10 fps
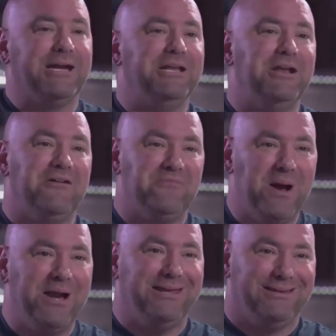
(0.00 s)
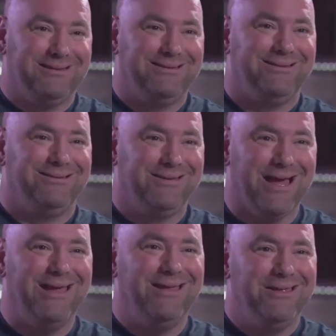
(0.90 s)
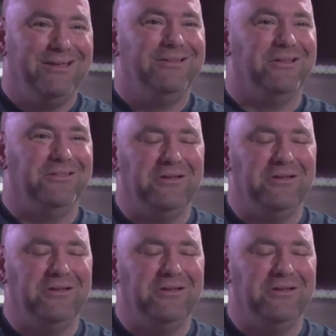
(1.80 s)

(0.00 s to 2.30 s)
You're making enough money, okay?